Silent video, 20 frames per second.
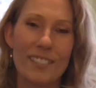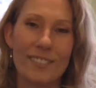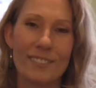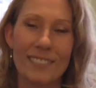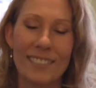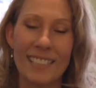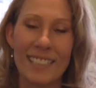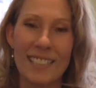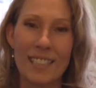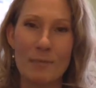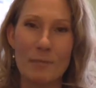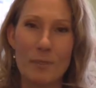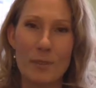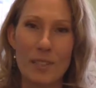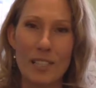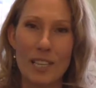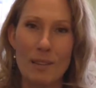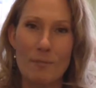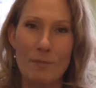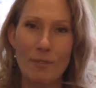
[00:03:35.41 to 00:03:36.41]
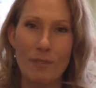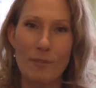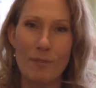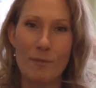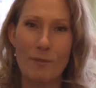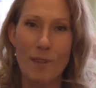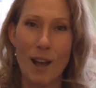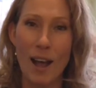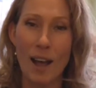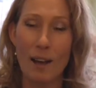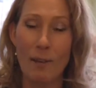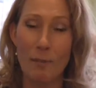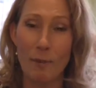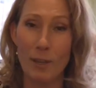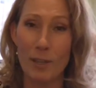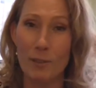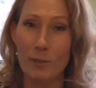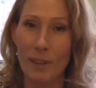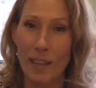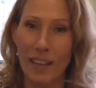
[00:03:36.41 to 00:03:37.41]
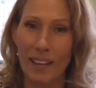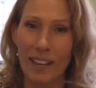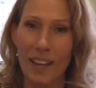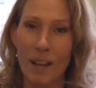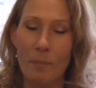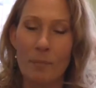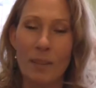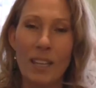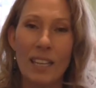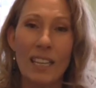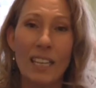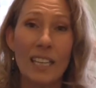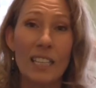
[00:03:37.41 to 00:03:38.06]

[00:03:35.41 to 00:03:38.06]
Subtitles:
do it in the morning before, when you get up.